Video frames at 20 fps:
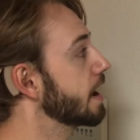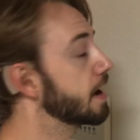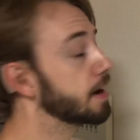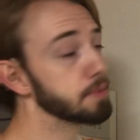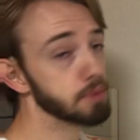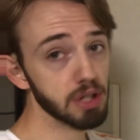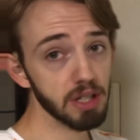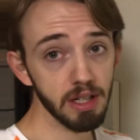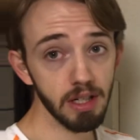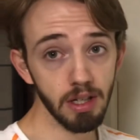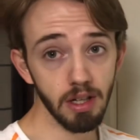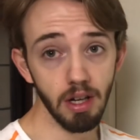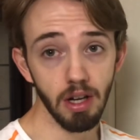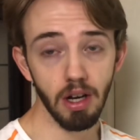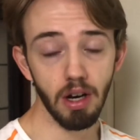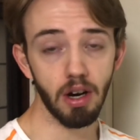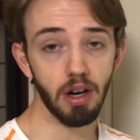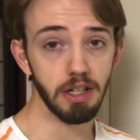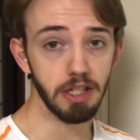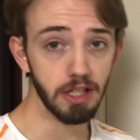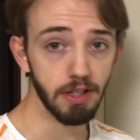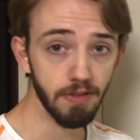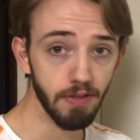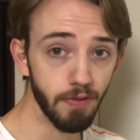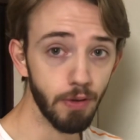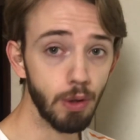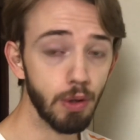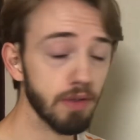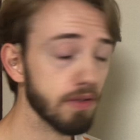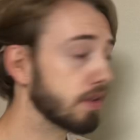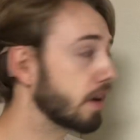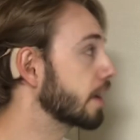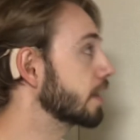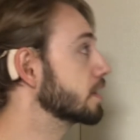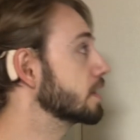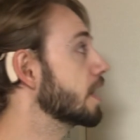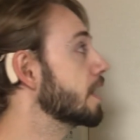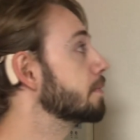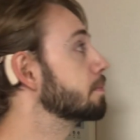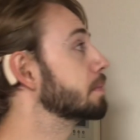Hamilton on his first
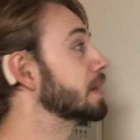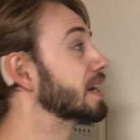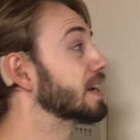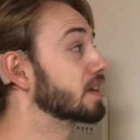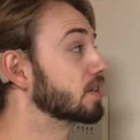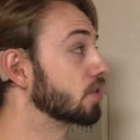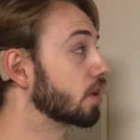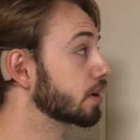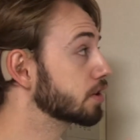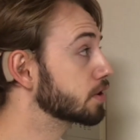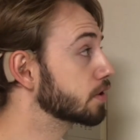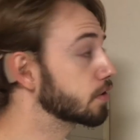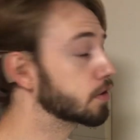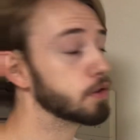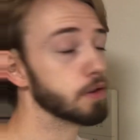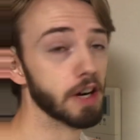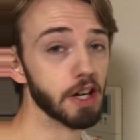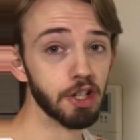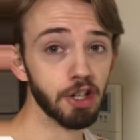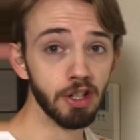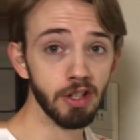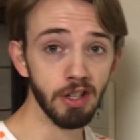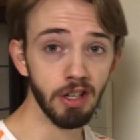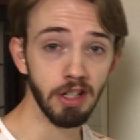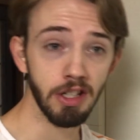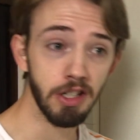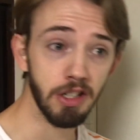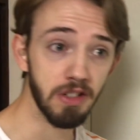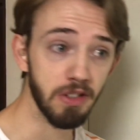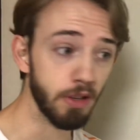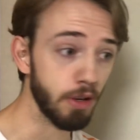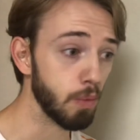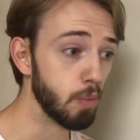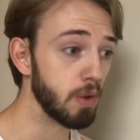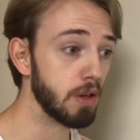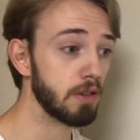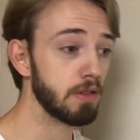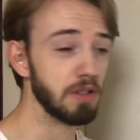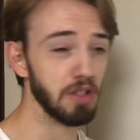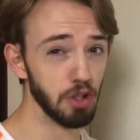flying lap, making lots of corrections on the steering
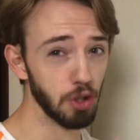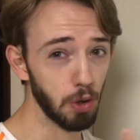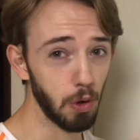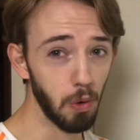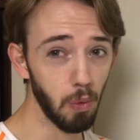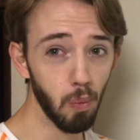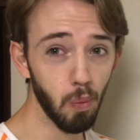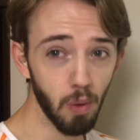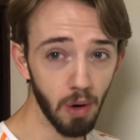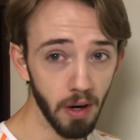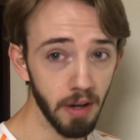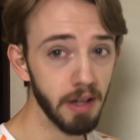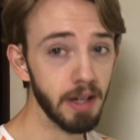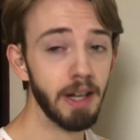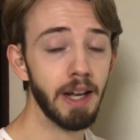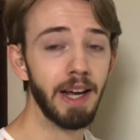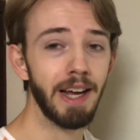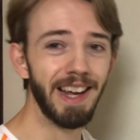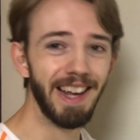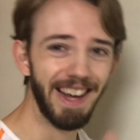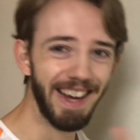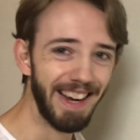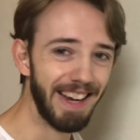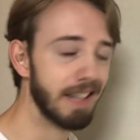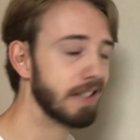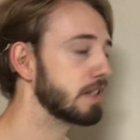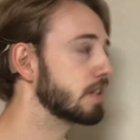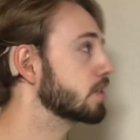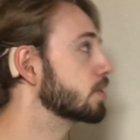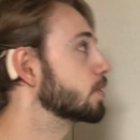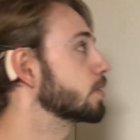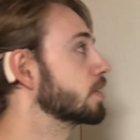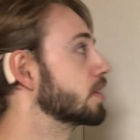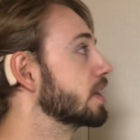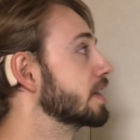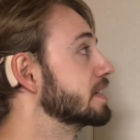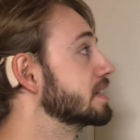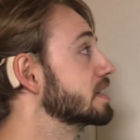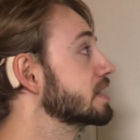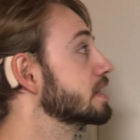wheel in turn 1 and in turn
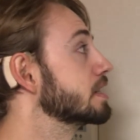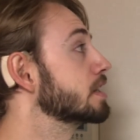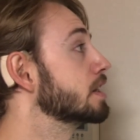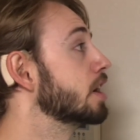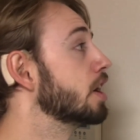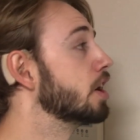19,